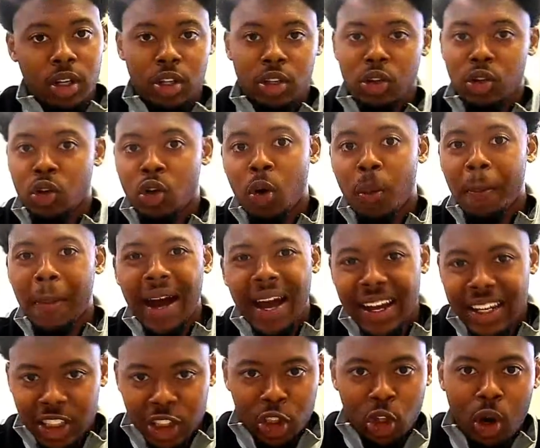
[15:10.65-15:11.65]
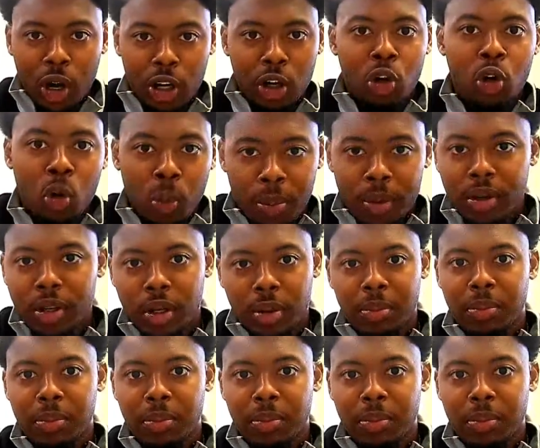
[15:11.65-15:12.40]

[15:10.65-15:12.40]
Your mind start to open up.